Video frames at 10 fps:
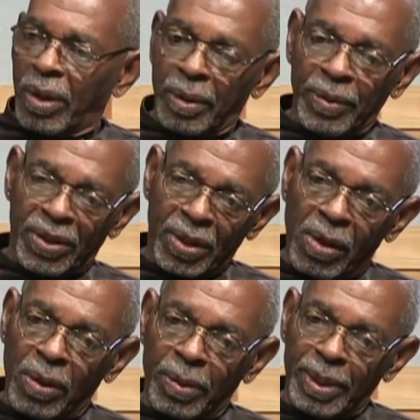and we
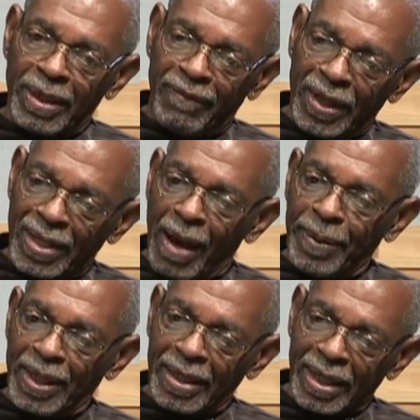saw events
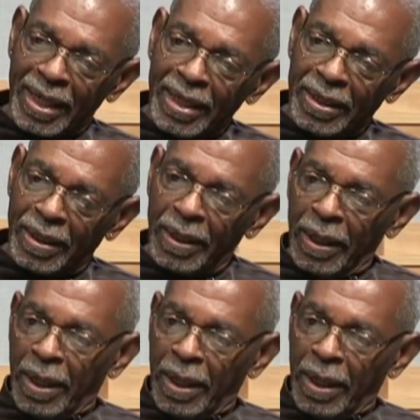happening in Kenya,